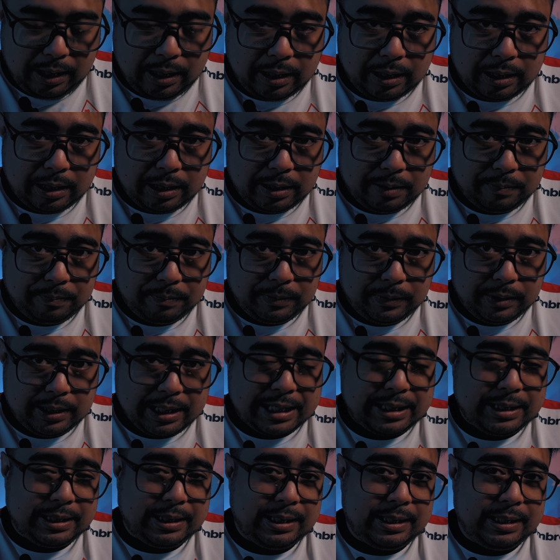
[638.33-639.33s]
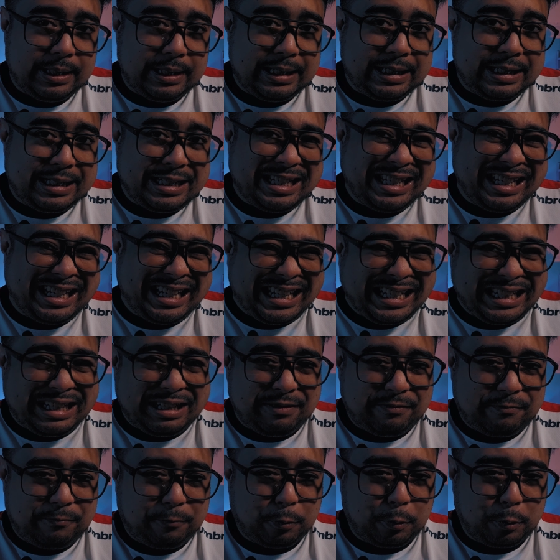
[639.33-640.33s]
that is it
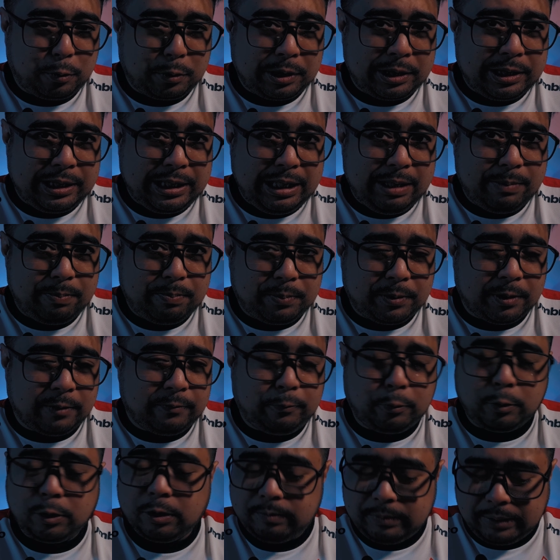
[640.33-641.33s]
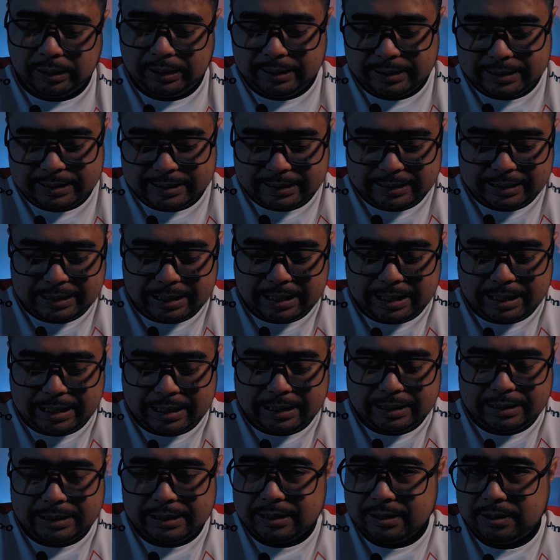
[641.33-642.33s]
for the performance,
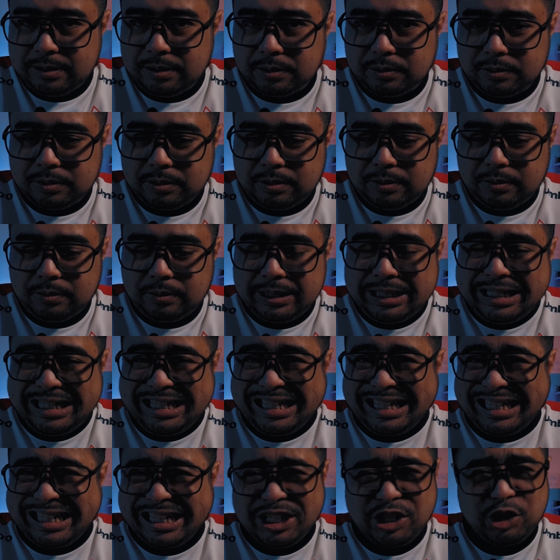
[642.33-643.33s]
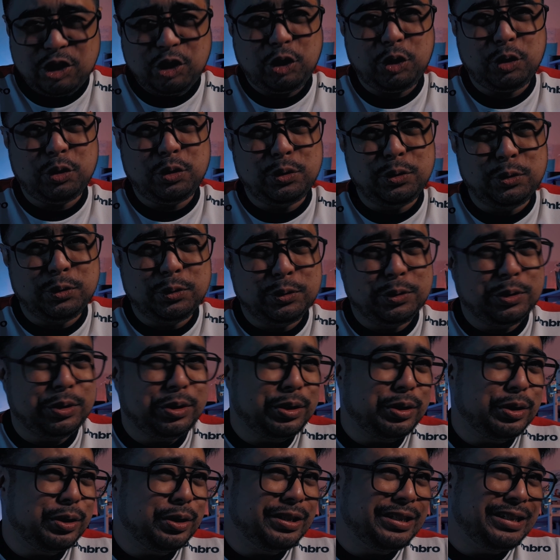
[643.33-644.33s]
and let's go to the
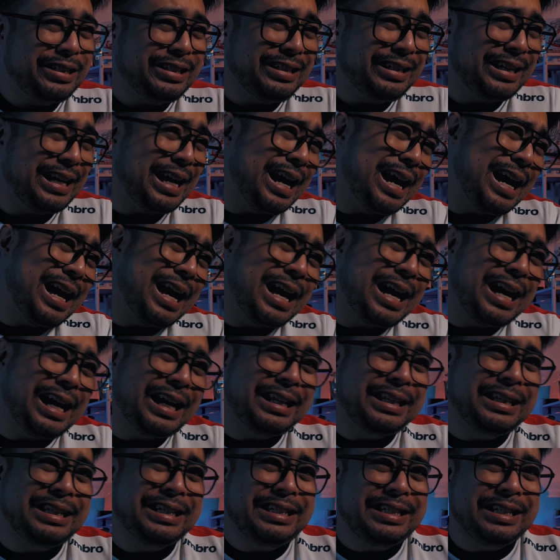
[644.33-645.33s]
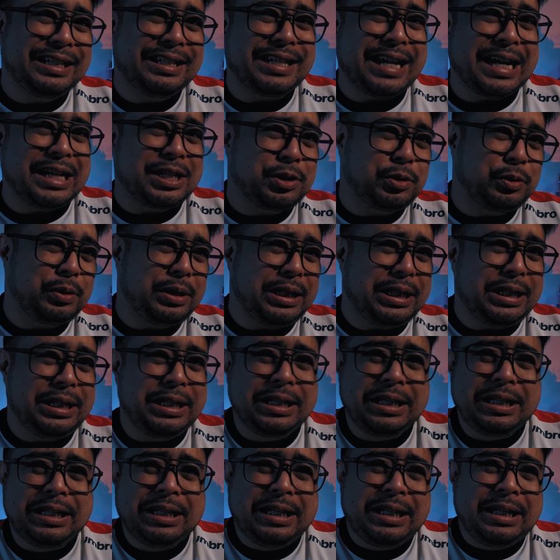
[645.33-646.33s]
issues. Yeah, this is actually
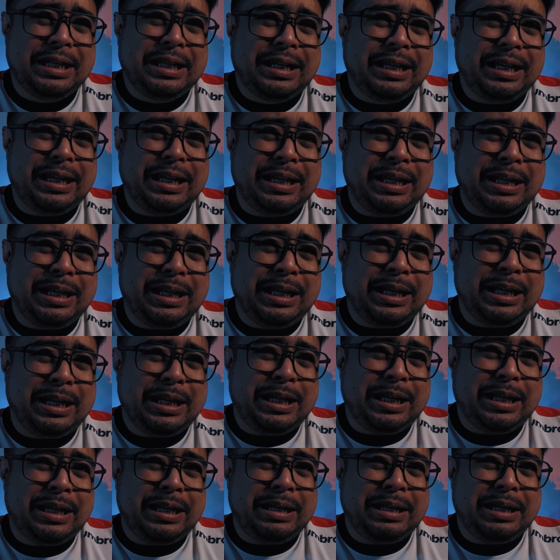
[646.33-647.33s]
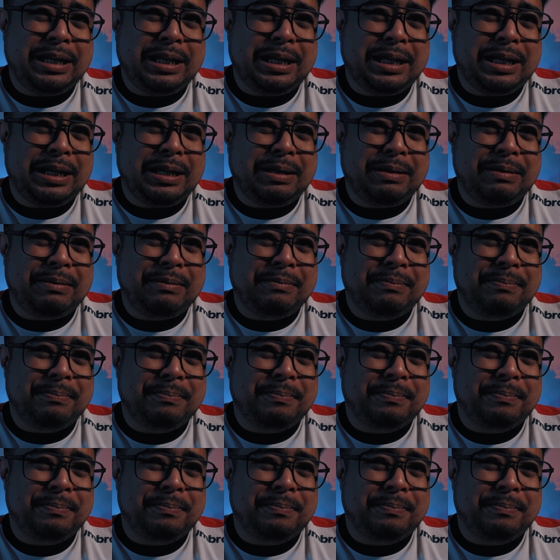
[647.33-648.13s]
a